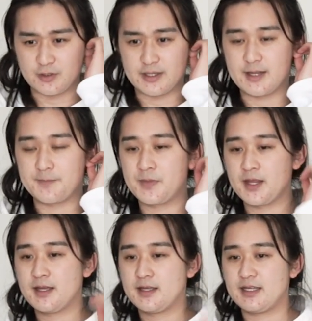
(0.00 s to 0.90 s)
And then
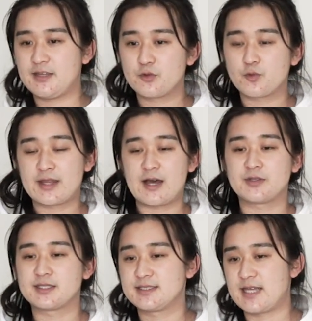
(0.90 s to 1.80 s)
even without
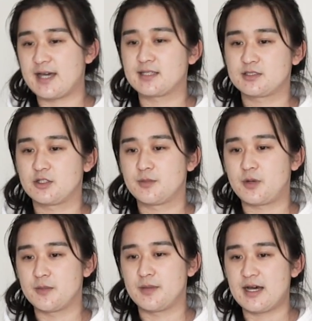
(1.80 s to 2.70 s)
the stacks on the
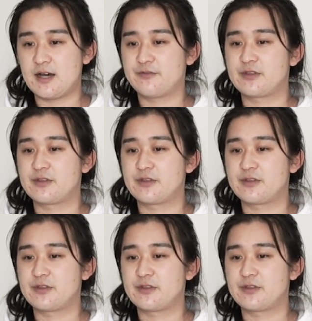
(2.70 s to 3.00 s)
bottom half,